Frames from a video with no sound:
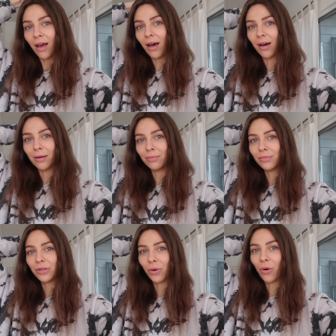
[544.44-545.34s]

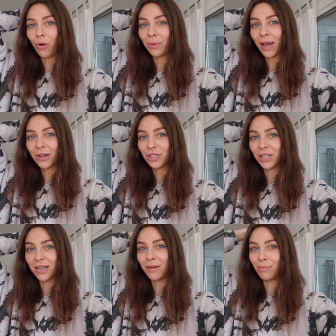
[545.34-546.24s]
Um, so Colby actually
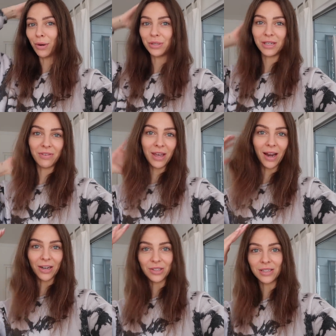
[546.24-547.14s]
did most of
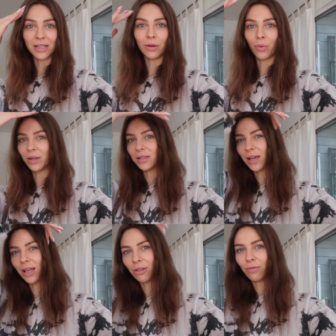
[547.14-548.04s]
it. I just did the ones
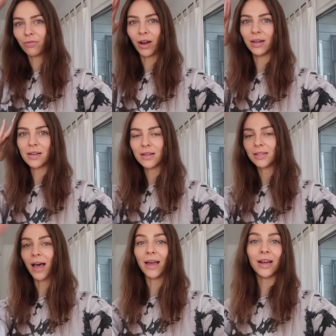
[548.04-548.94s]
like at the front
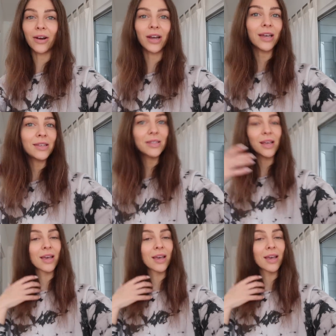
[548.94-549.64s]
side areas.